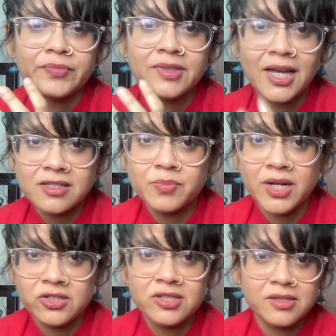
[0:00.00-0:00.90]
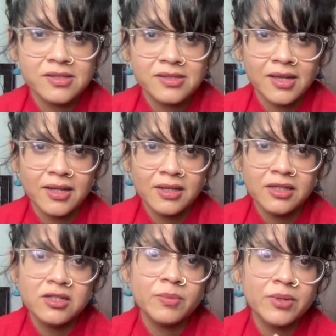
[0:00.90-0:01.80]
That's precious, and I
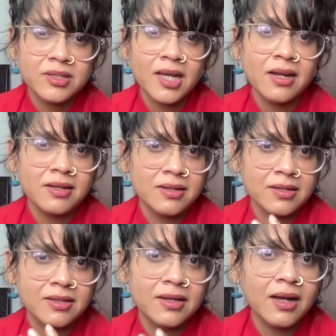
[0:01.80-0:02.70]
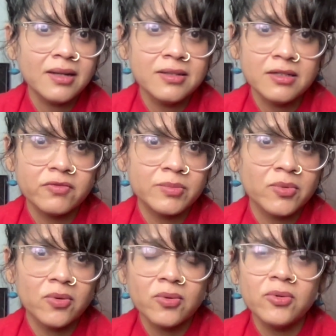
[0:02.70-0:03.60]
need to protect it and guard it from
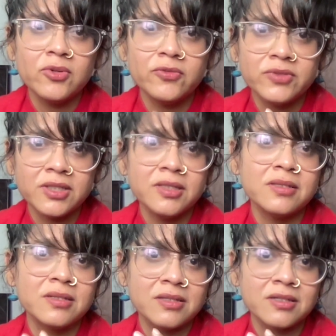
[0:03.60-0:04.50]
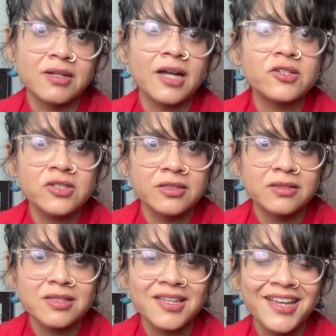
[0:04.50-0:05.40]
all of these
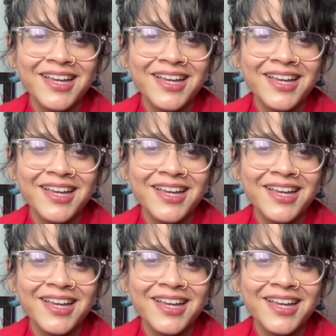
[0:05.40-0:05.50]
distractions.